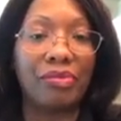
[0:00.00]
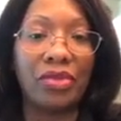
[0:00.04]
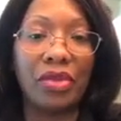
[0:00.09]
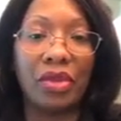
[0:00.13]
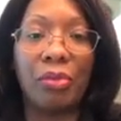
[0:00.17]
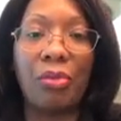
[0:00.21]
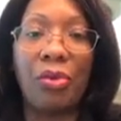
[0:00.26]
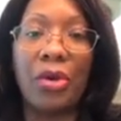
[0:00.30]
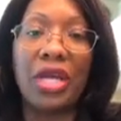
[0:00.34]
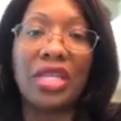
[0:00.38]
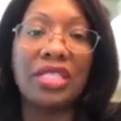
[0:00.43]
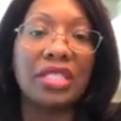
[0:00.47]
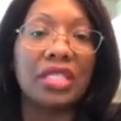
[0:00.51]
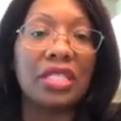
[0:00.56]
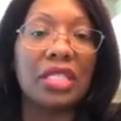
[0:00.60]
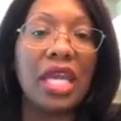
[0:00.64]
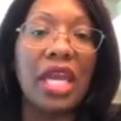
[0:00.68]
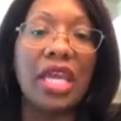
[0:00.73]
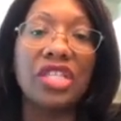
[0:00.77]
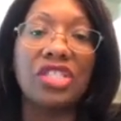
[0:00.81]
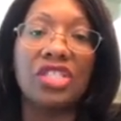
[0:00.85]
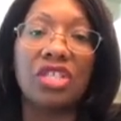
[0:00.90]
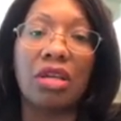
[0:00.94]

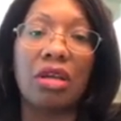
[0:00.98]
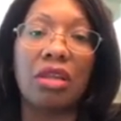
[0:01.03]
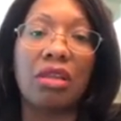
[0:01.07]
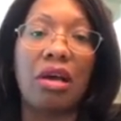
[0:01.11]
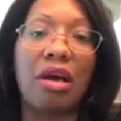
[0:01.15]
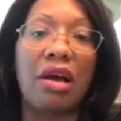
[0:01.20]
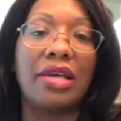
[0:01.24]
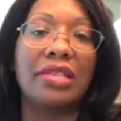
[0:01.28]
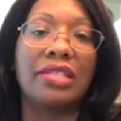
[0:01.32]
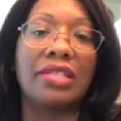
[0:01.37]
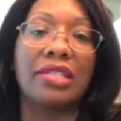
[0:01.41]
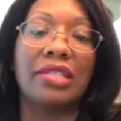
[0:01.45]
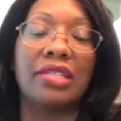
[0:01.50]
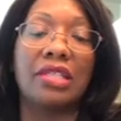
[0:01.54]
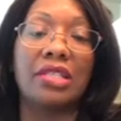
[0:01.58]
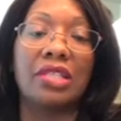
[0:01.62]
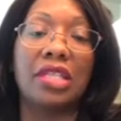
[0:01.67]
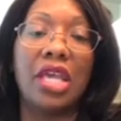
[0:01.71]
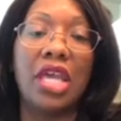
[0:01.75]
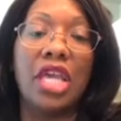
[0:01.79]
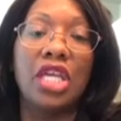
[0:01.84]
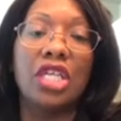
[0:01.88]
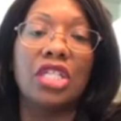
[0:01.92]
presentation clause is.
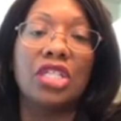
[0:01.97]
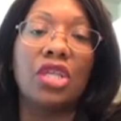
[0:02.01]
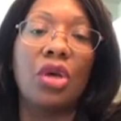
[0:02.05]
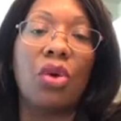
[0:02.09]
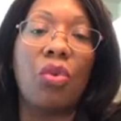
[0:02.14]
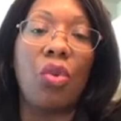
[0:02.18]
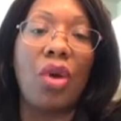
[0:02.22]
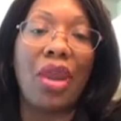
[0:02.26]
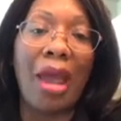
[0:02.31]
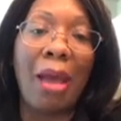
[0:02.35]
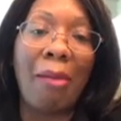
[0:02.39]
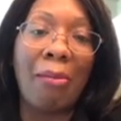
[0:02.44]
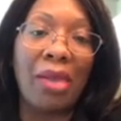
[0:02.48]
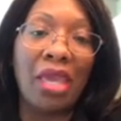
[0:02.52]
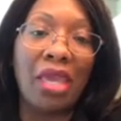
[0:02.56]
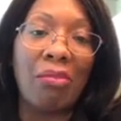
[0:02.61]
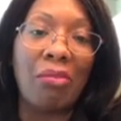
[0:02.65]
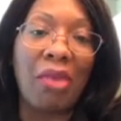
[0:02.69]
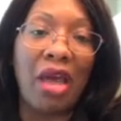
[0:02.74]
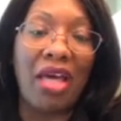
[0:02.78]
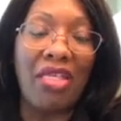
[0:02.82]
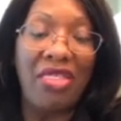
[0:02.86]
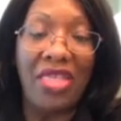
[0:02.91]
So what I mean
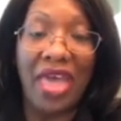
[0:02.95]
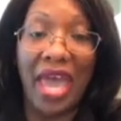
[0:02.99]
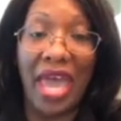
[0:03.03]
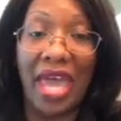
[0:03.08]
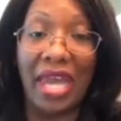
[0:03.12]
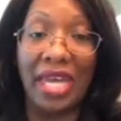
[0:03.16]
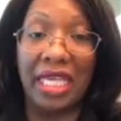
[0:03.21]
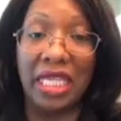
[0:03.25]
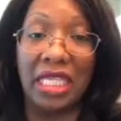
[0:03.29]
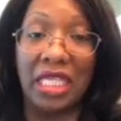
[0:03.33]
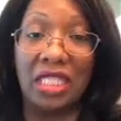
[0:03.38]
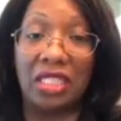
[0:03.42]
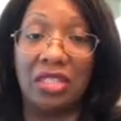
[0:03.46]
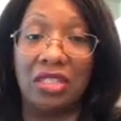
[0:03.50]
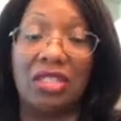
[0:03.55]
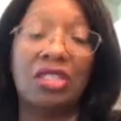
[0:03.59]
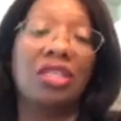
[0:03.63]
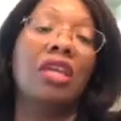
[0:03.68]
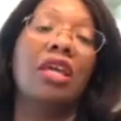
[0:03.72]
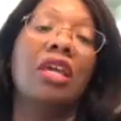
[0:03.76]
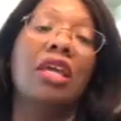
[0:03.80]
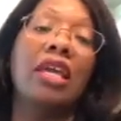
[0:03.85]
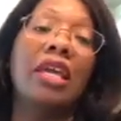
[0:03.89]
by that
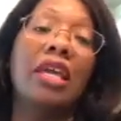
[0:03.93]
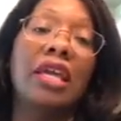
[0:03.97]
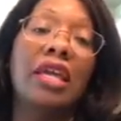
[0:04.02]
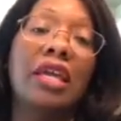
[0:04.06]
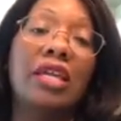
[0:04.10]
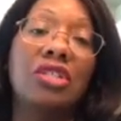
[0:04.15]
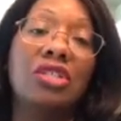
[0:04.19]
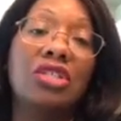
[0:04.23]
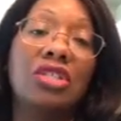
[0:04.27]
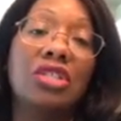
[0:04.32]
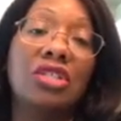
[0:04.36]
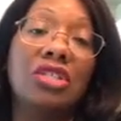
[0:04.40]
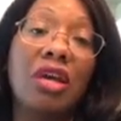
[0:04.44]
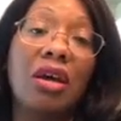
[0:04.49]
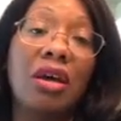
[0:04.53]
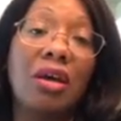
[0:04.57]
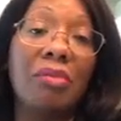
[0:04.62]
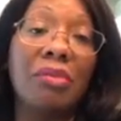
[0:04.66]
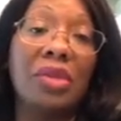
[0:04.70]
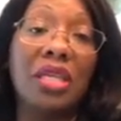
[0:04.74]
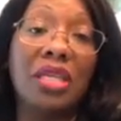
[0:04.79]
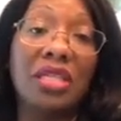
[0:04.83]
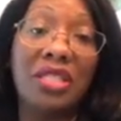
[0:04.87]
is, in
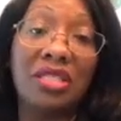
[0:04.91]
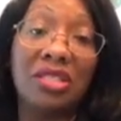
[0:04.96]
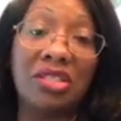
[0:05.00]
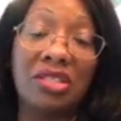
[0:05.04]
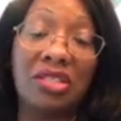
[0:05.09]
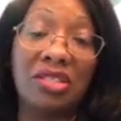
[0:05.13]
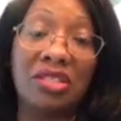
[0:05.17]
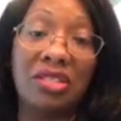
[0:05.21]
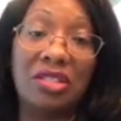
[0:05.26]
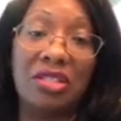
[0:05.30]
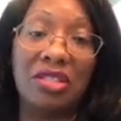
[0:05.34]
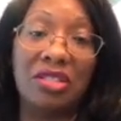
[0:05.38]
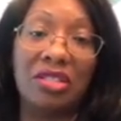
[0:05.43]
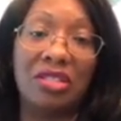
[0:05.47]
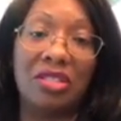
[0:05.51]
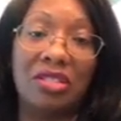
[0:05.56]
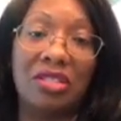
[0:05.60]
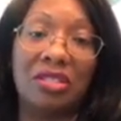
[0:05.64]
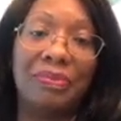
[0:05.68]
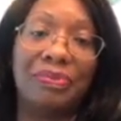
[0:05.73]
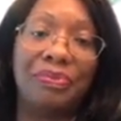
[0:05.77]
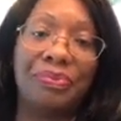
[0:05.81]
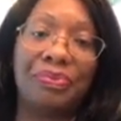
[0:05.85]
some
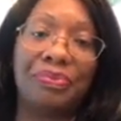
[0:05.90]
instances,